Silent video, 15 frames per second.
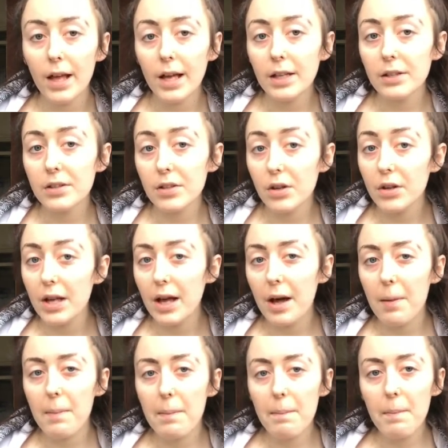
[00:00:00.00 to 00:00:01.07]
So yeah, I
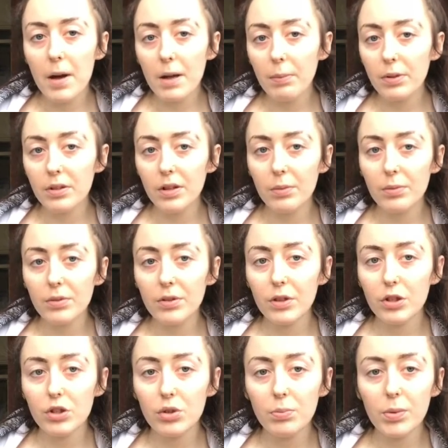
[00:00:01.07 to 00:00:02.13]
might put it up on
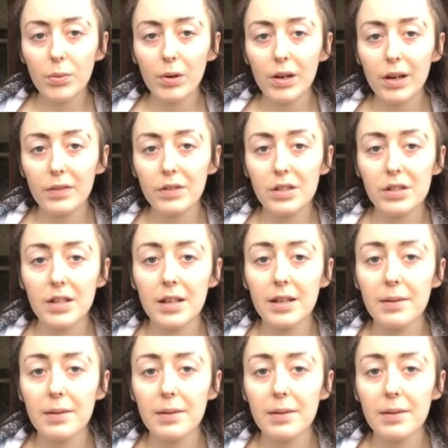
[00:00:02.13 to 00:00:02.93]
social, but we'll have to see.